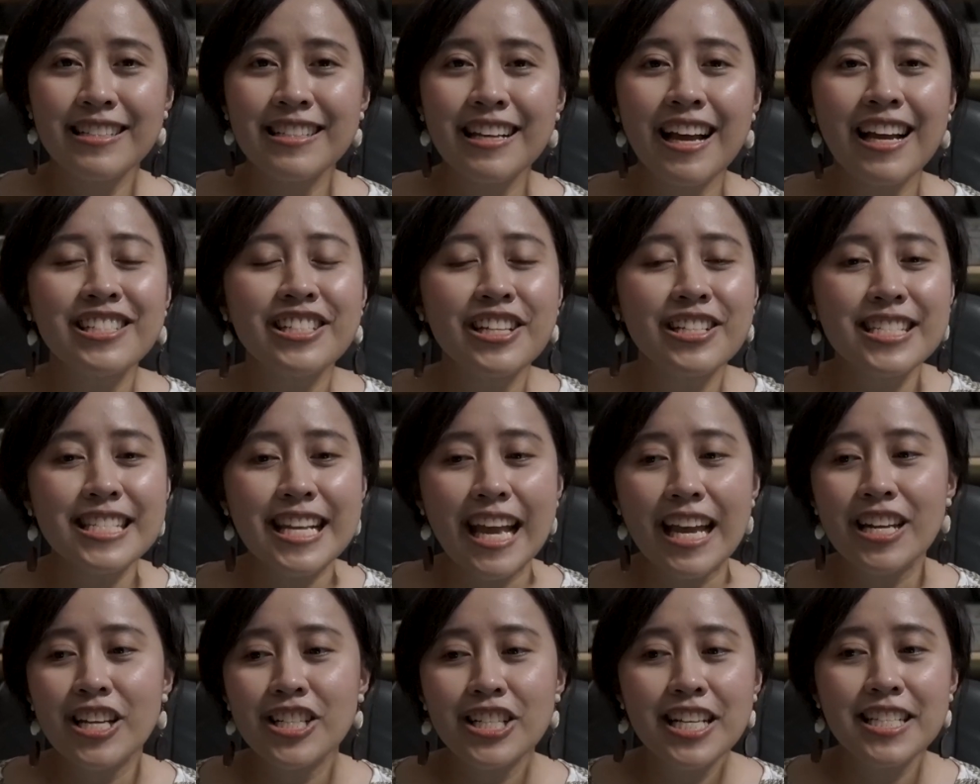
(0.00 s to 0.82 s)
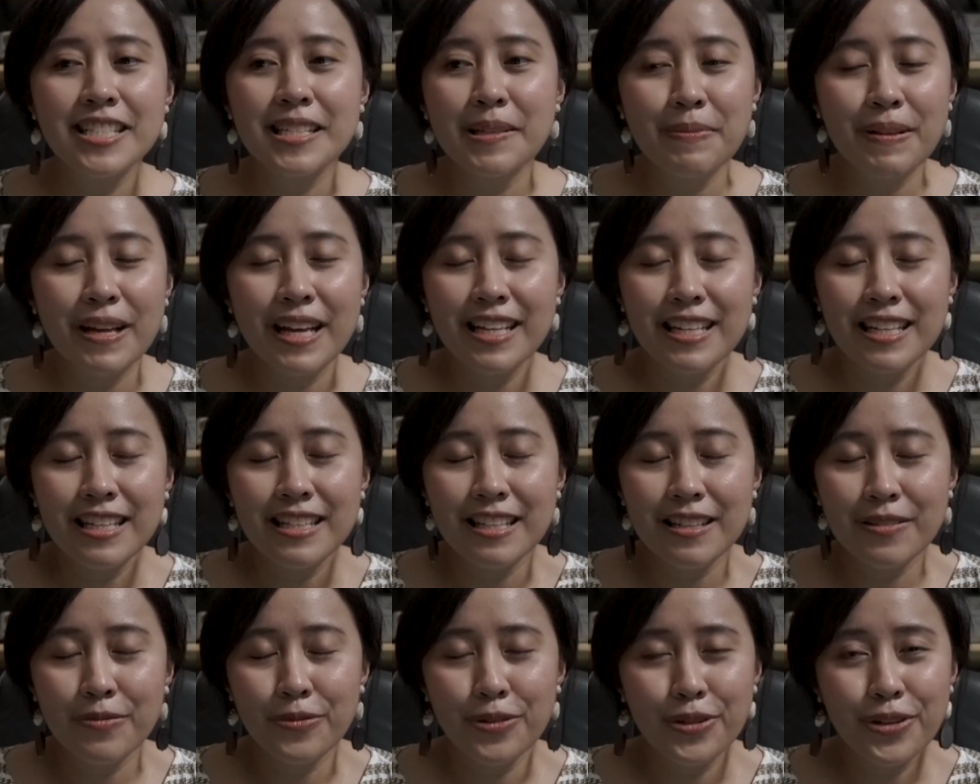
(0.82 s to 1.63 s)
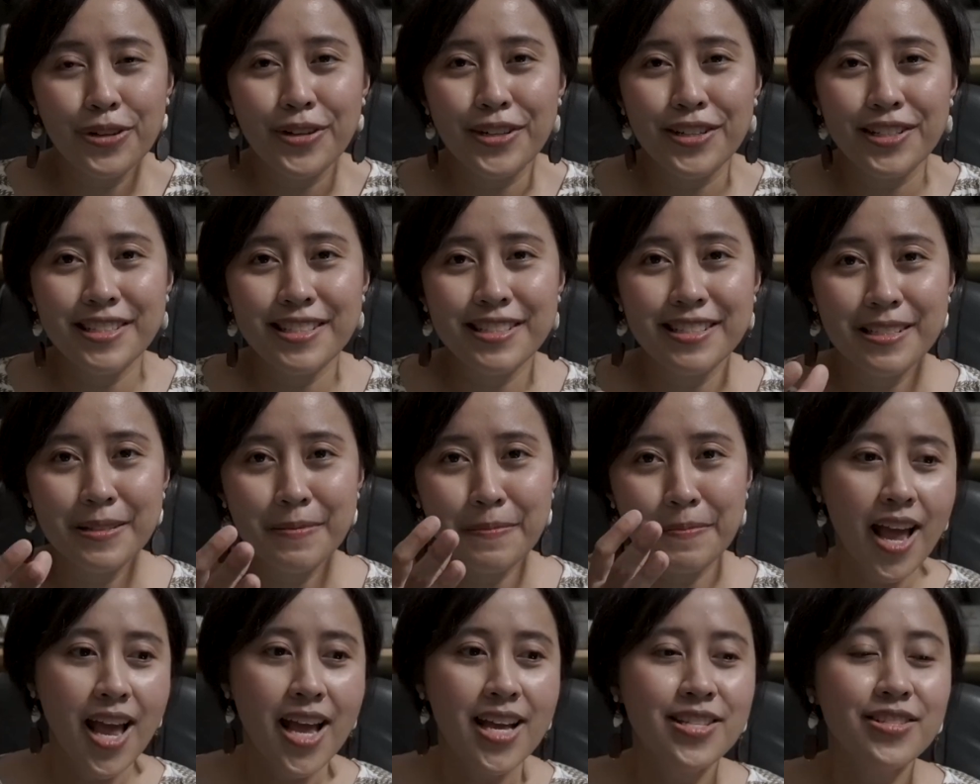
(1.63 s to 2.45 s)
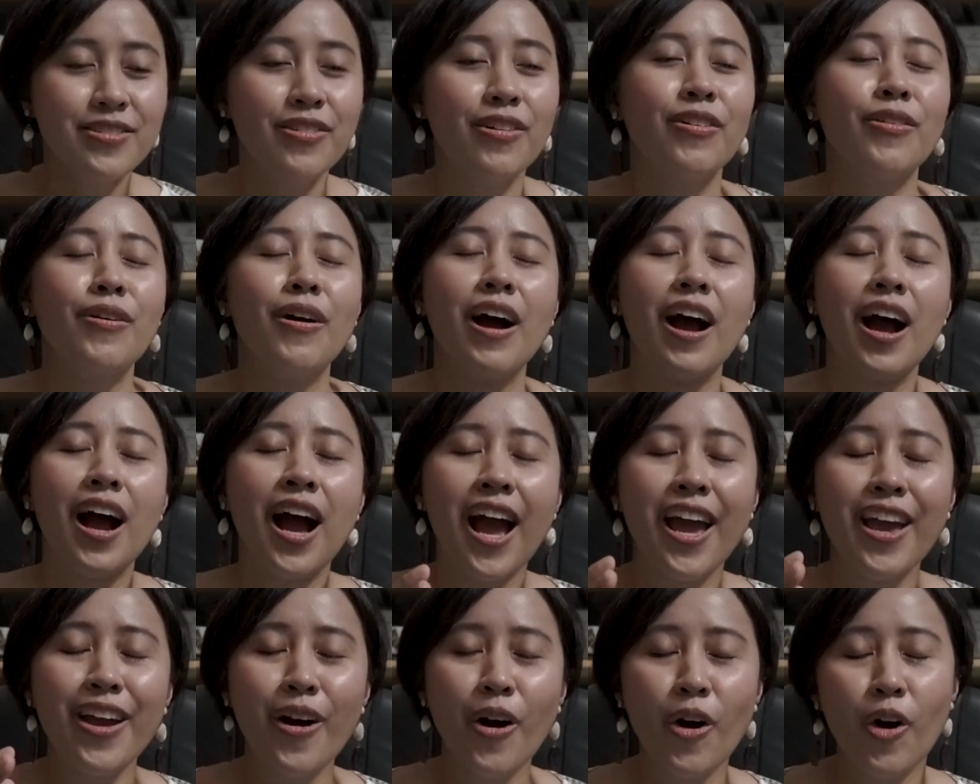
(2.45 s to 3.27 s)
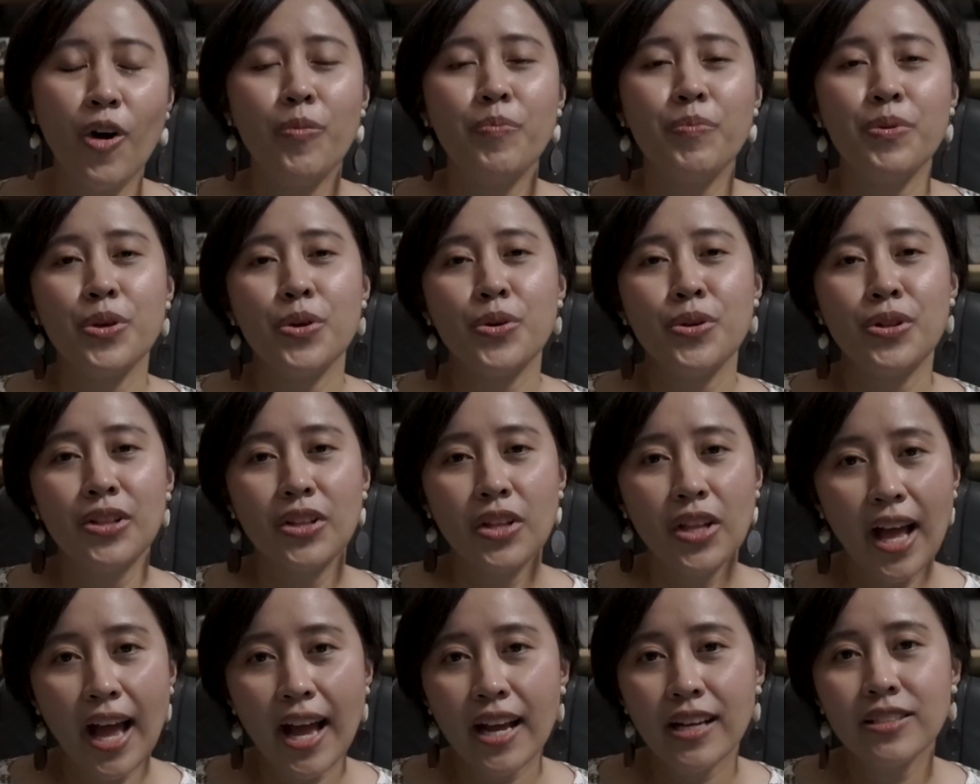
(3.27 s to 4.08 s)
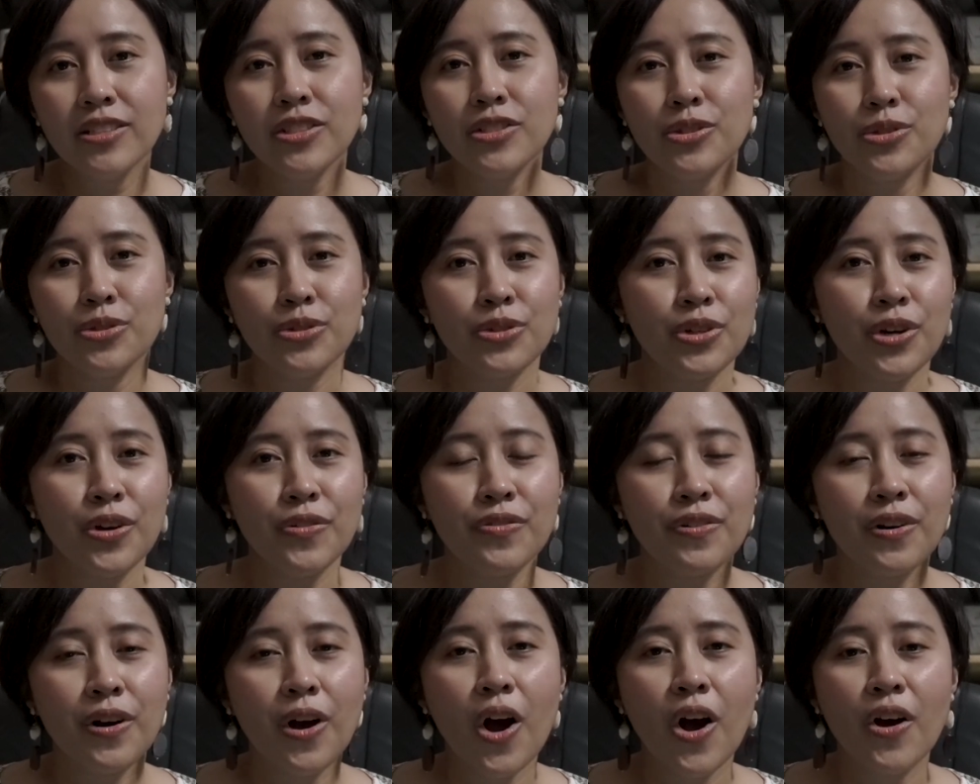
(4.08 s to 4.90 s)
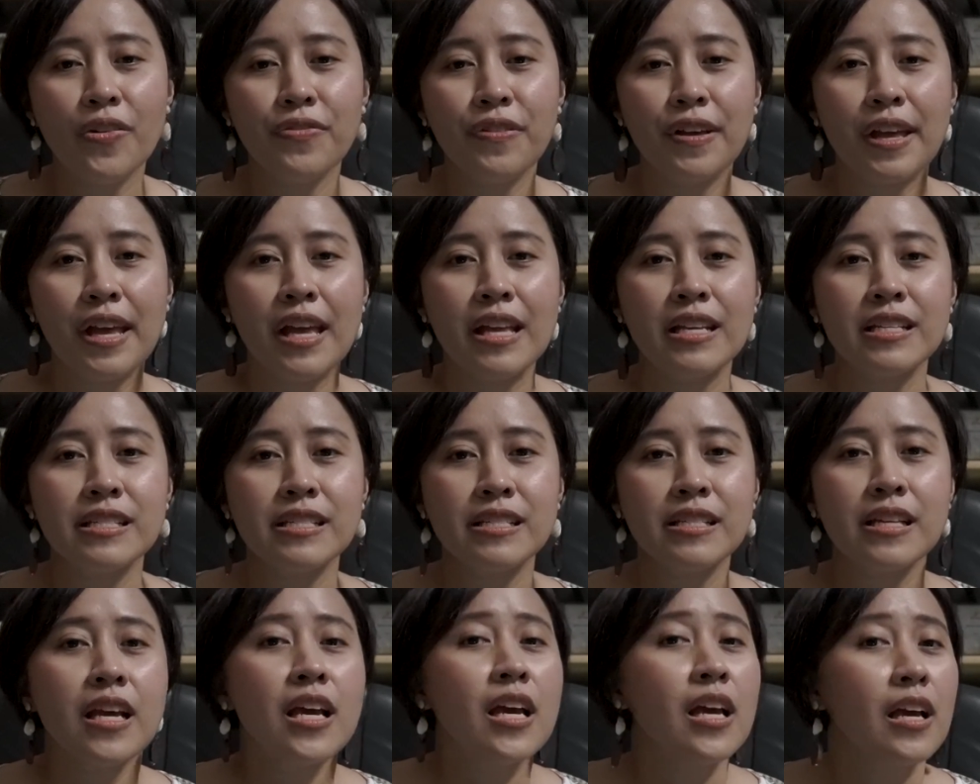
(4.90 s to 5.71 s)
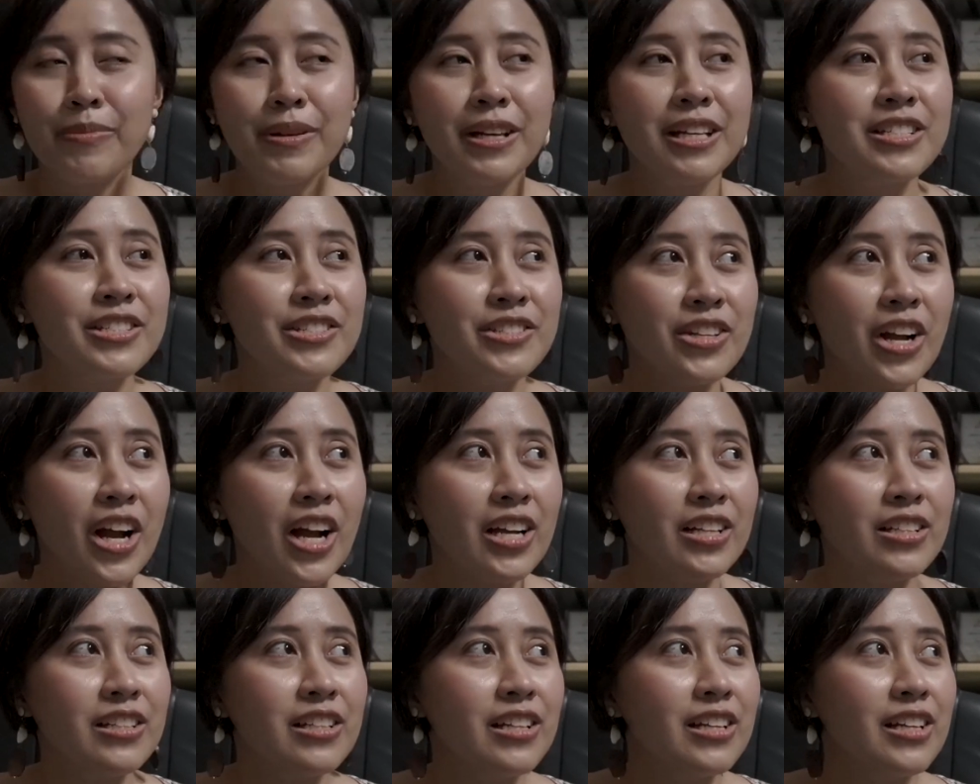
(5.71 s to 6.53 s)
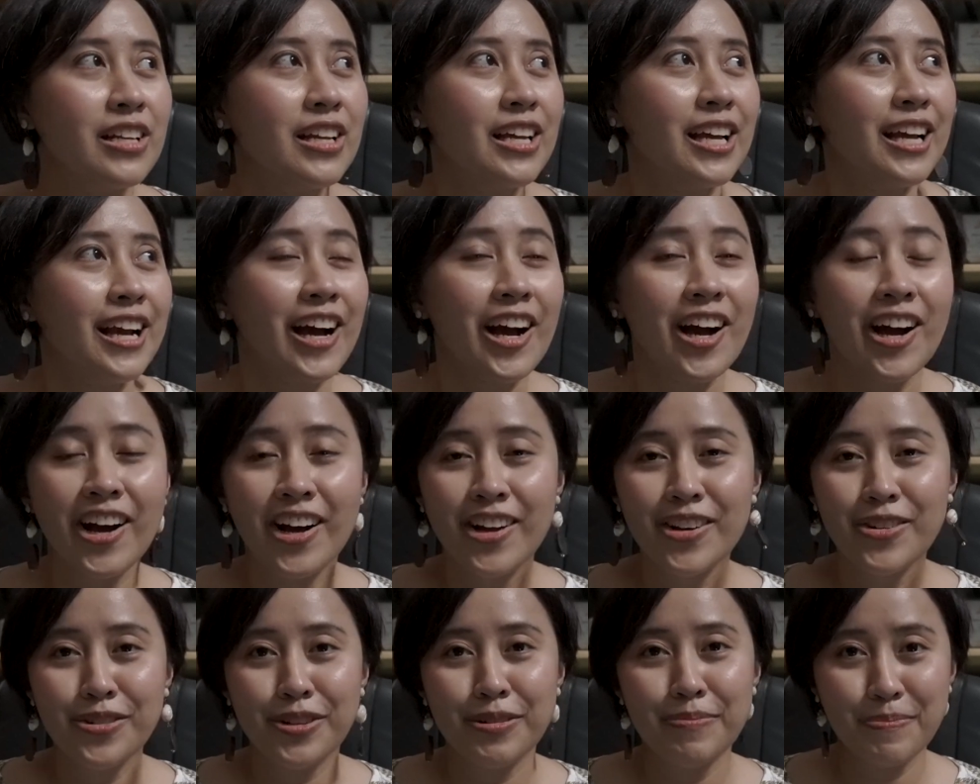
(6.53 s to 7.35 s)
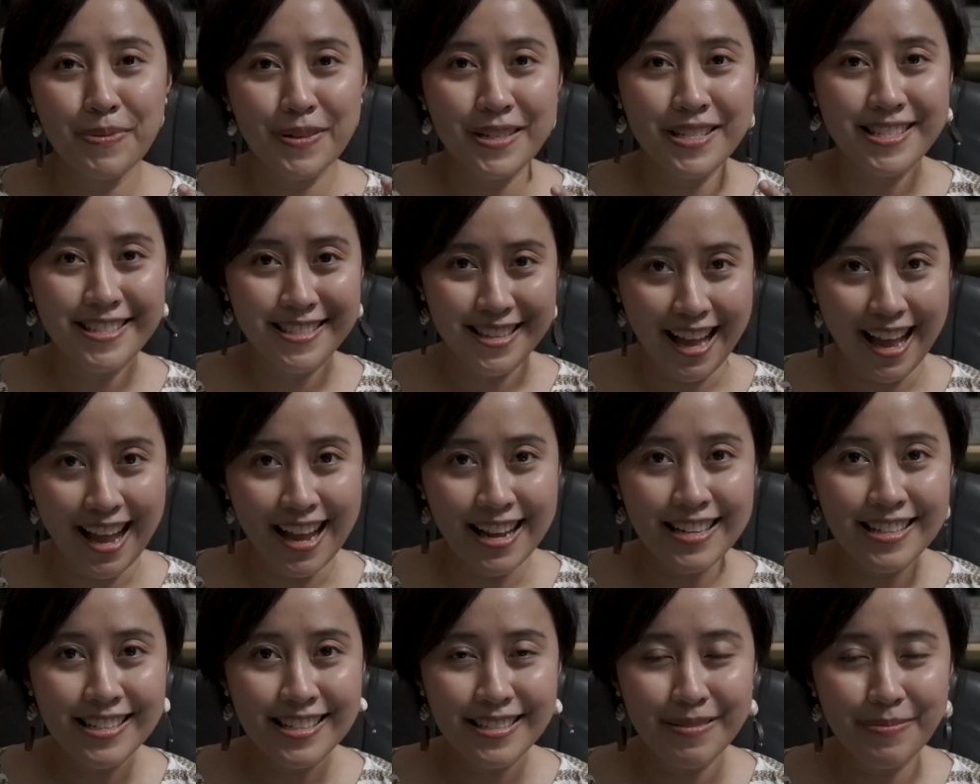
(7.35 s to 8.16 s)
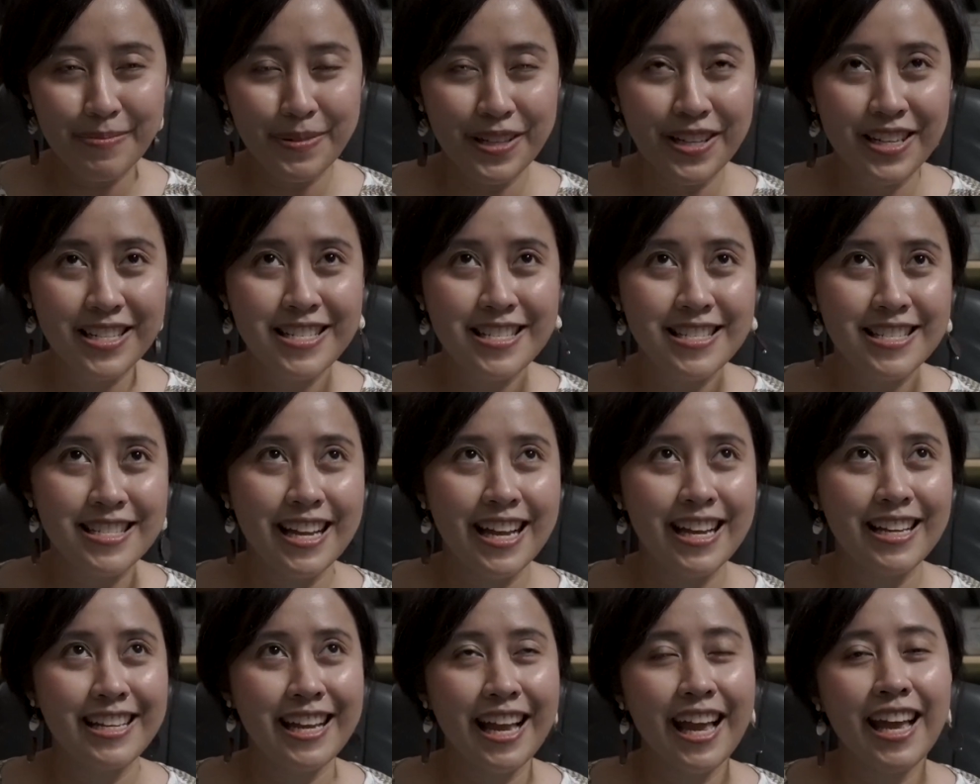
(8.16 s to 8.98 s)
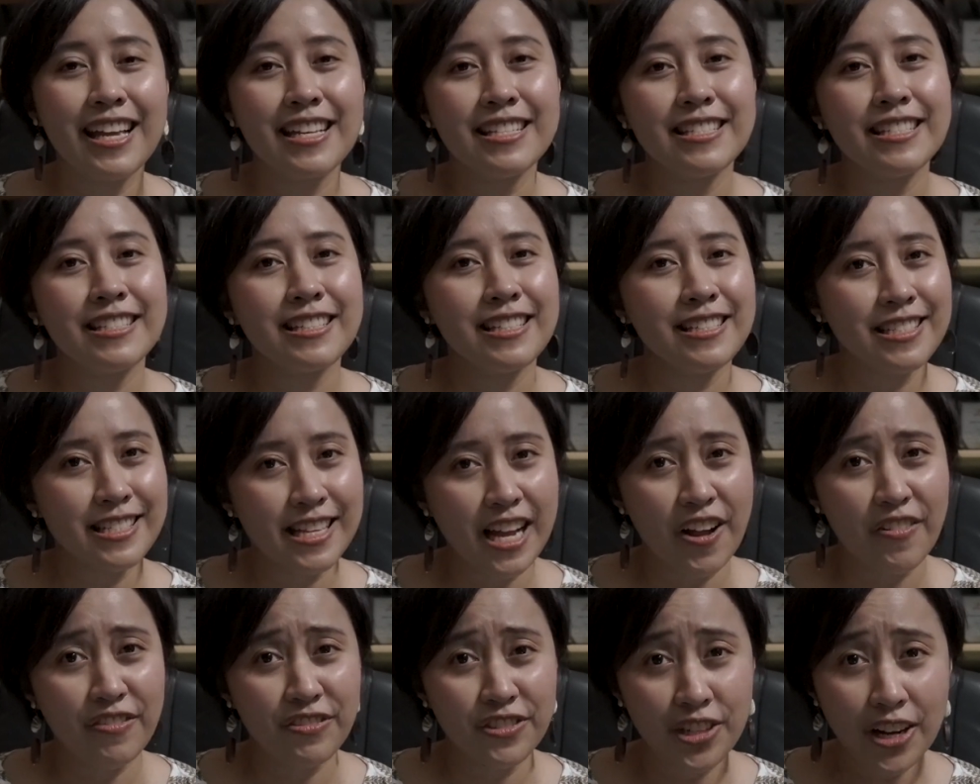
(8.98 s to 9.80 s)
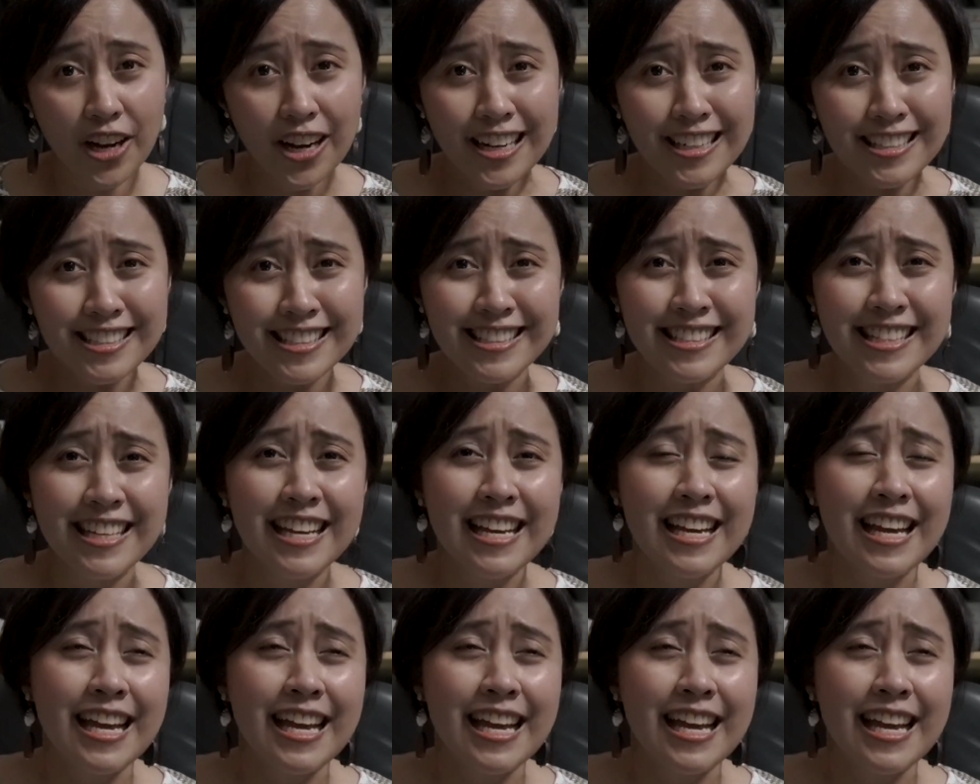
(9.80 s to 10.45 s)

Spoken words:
I just cannot explain it in words. So I hope you like the tour of our office. It's not 100% because like the AC doesn't have ducts.